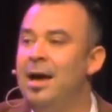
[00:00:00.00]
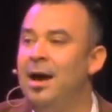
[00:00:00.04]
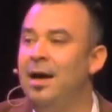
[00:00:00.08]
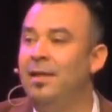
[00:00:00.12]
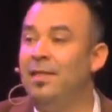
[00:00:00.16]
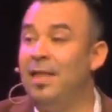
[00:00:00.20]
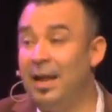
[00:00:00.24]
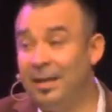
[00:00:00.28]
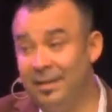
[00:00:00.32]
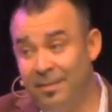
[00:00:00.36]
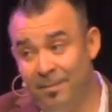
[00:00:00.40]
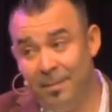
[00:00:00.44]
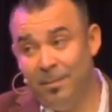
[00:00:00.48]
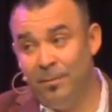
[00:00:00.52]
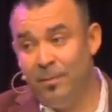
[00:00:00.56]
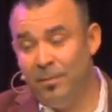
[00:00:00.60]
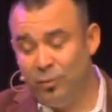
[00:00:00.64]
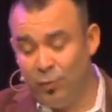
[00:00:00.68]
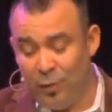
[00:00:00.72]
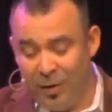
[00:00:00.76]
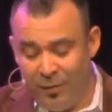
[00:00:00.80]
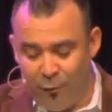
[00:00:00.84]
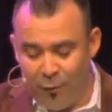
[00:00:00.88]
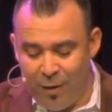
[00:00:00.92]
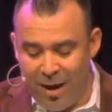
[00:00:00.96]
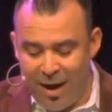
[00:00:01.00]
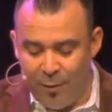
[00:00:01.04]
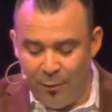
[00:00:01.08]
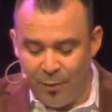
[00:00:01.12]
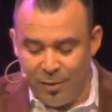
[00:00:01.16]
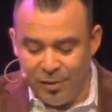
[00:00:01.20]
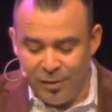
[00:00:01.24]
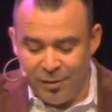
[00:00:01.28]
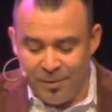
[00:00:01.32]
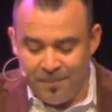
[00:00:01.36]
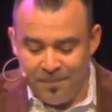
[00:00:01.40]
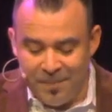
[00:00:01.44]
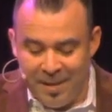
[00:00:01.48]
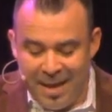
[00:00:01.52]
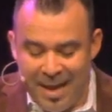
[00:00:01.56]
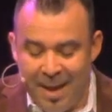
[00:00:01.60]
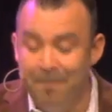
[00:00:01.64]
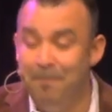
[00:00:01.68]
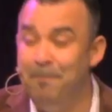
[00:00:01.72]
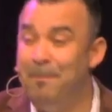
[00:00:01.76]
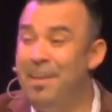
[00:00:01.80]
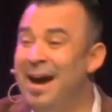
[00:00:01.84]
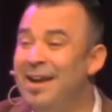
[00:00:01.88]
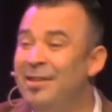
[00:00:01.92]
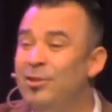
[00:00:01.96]
a lot of them 24 hours.
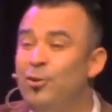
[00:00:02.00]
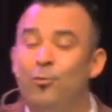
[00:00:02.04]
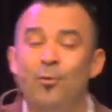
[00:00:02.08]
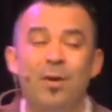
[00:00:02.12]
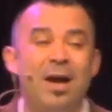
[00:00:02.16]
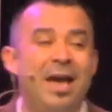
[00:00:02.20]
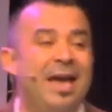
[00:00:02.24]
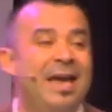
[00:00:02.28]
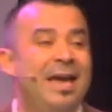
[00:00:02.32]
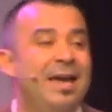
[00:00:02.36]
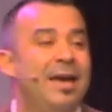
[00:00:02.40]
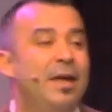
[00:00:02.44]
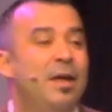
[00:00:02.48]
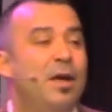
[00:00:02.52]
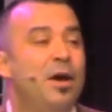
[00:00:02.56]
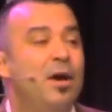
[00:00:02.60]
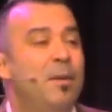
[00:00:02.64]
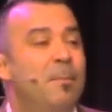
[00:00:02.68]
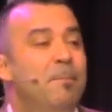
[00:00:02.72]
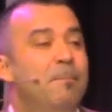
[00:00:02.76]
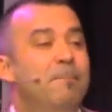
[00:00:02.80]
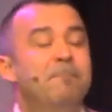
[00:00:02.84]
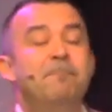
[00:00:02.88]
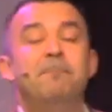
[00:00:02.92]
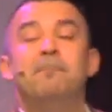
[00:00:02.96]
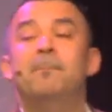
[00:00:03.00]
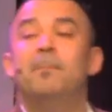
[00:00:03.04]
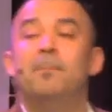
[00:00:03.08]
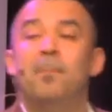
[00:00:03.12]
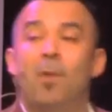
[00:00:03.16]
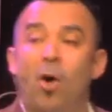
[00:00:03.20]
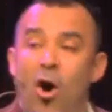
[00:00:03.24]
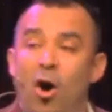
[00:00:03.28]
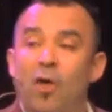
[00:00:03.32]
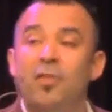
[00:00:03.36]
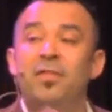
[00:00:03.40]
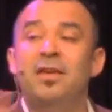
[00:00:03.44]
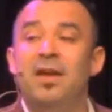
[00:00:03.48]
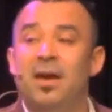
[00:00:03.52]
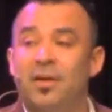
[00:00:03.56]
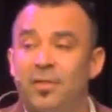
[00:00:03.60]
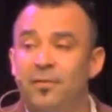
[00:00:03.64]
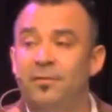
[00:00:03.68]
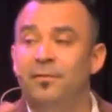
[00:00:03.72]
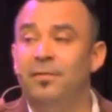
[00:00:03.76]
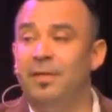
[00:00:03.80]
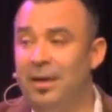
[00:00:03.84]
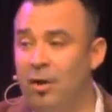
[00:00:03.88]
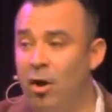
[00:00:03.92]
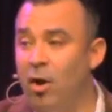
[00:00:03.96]
By the way, all the
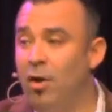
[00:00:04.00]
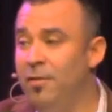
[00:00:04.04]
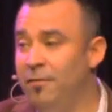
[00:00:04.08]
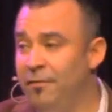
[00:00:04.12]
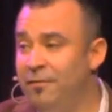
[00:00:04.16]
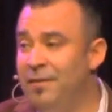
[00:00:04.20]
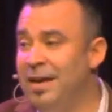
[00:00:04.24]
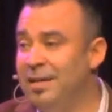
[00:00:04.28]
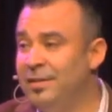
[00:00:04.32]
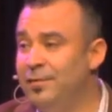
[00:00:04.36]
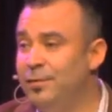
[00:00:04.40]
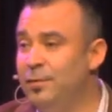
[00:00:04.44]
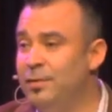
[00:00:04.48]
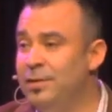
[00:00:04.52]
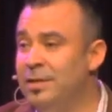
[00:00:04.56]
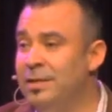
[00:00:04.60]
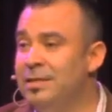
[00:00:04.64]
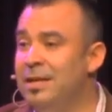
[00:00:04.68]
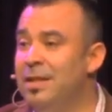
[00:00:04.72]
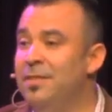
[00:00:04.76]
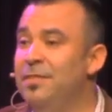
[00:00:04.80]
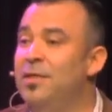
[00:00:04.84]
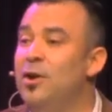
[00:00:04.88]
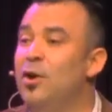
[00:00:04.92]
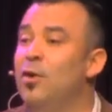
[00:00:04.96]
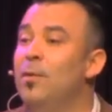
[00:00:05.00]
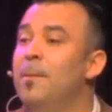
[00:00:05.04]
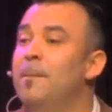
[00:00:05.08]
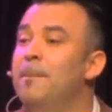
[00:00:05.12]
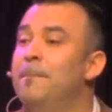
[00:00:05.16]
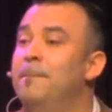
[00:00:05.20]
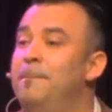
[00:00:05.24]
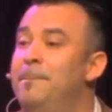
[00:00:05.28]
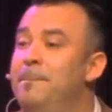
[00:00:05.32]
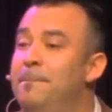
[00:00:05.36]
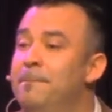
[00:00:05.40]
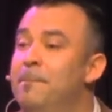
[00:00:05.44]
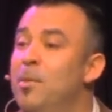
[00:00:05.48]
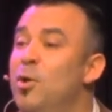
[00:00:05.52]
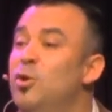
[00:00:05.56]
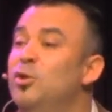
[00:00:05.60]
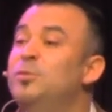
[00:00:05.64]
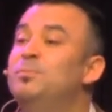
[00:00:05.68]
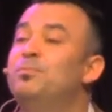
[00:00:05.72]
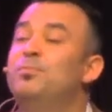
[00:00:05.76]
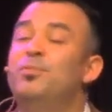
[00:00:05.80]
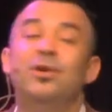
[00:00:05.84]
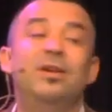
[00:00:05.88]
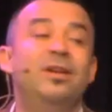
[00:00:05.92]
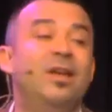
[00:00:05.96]
other, like all the fast food chains, they're,
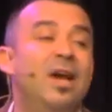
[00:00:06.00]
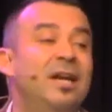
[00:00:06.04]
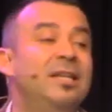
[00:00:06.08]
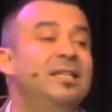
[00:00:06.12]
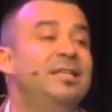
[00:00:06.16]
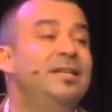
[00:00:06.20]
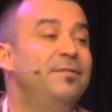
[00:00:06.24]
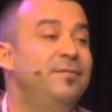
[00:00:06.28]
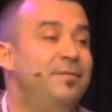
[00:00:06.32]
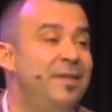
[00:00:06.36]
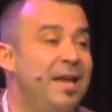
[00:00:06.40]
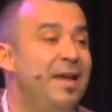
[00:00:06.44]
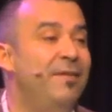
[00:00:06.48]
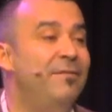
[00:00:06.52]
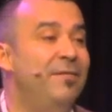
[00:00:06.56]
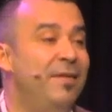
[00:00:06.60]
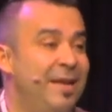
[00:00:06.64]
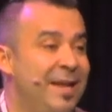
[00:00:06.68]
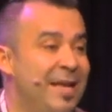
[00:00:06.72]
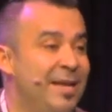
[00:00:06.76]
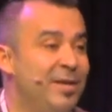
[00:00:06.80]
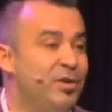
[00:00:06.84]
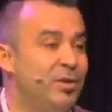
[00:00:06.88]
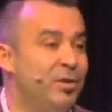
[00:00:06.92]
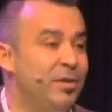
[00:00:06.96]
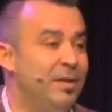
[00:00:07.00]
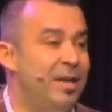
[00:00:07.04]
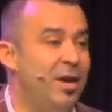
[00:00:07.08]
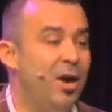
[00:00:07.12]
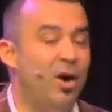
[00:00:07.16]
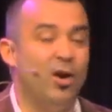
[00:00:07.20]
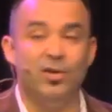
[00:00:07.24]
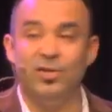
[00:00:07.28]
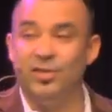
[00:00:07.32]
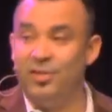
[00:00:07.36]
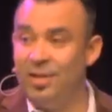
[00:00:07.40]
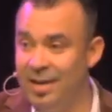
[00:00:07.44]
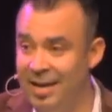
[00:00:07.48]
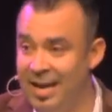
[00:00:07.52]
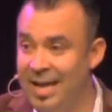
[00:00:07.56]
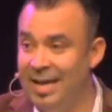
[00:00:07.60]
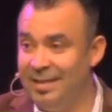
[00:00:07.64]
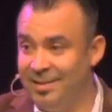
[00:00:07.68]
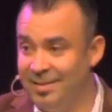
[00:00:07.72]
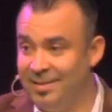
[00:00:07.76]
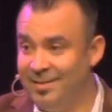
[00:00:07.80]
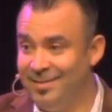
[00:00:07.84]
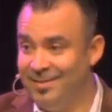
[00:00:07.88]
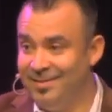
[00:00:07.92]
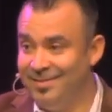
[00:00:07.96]
most productive day financially are
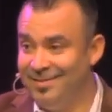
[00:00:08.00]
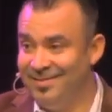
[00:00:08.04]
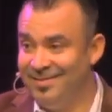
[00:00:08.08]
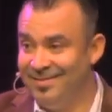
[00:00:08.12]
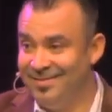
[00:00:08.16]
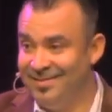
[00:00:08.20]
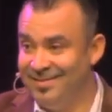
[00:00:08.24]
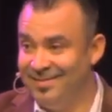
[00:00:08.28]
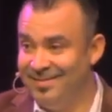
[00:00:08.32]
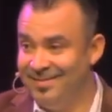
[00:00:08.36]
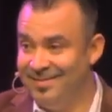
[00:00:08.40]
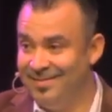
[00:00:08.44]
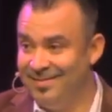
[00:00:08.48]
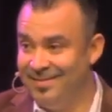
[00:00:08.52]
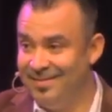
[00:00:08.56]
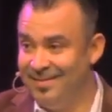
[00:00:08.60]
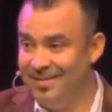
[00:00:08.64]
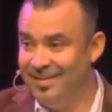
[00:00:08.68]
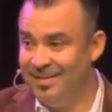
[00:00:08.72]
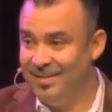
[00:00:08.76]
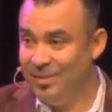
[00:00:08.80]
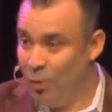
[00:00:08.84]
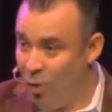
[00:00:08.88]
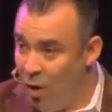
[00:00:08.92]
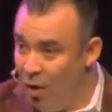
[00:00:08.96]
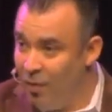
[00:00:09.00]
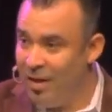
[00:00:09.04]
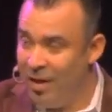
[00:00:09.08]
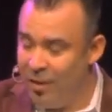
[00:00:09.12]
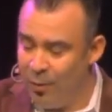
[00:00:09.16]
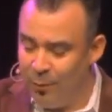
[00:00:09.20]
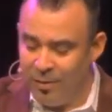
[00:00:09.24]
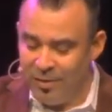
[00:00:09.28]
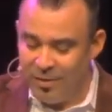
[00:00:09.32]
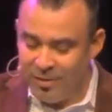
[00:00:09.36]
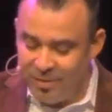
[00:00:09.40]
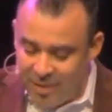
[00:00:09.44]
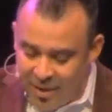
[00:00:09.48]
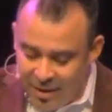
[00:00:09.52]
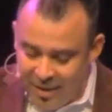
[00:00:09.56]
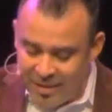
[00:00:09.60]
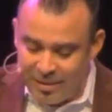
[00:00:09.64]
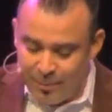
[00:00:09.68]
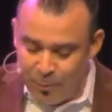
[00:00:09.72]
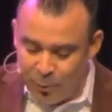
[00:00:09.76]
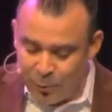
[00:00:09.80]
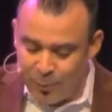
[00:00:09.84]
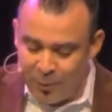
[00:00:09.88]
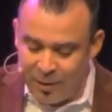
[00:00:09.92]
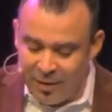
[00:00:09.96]
Sundays. So all the other ones, Sunday's
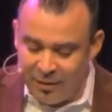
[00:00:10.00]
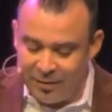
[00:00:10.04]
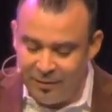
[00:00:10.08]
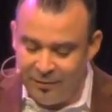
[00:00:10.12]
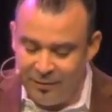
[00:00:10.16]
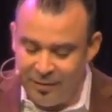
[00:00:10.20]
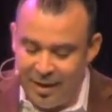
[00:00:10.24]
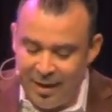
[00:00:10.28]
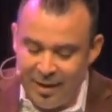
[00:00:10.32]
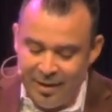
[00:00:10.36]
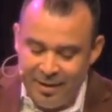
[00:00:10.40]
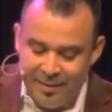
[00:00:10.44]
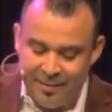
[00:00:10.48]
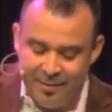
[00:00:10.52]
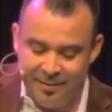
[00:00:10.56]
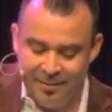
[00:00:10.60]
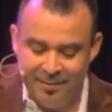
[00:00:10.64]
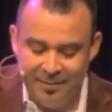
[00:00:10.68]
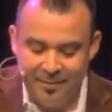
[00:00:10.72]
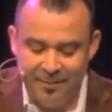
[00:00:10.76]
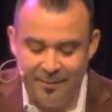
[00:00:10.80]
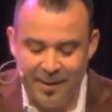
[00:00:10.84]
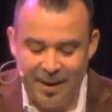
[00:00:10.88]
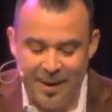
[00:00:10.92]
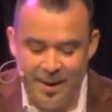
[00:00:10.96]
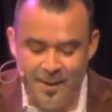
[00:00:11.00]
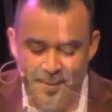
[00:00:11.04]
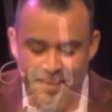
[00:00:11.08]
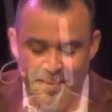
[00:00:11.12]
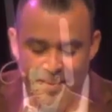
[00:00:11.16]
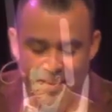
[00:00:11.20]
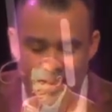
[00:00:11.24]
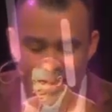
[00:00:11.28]
the most productive day, okay?